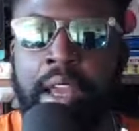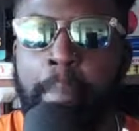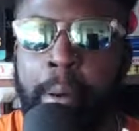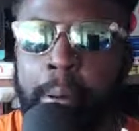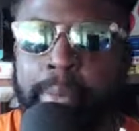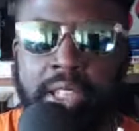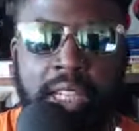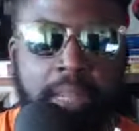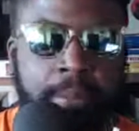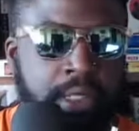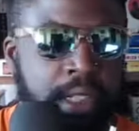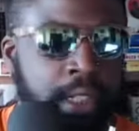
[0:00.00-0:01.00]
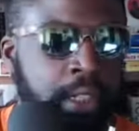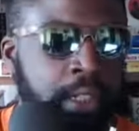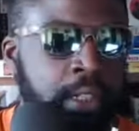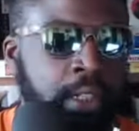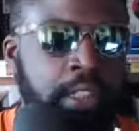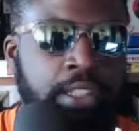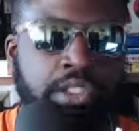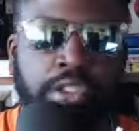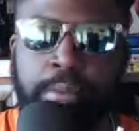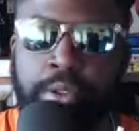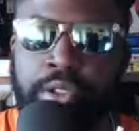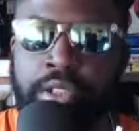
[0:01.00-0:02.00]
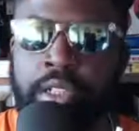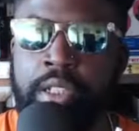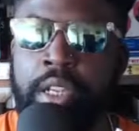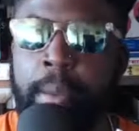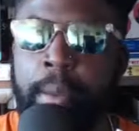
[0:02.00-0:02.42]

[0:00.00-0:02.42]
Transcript: purposely limiting the distribution,